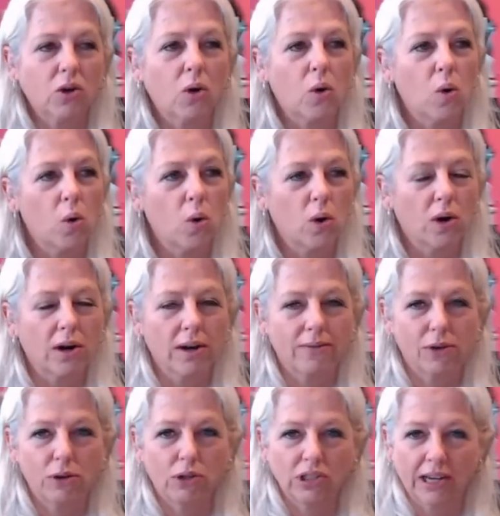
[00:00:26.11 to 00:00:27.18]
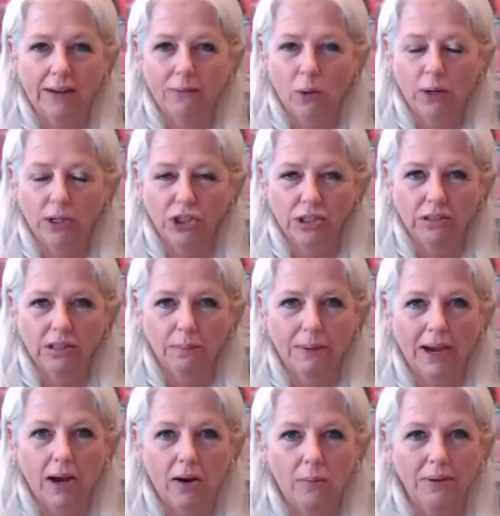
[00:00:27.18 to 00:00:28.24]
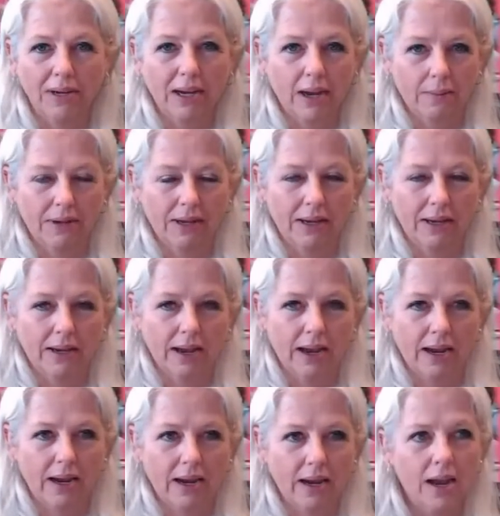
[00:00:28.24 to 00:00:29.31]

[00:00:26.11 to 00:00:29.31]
or if you just have questions about becoming a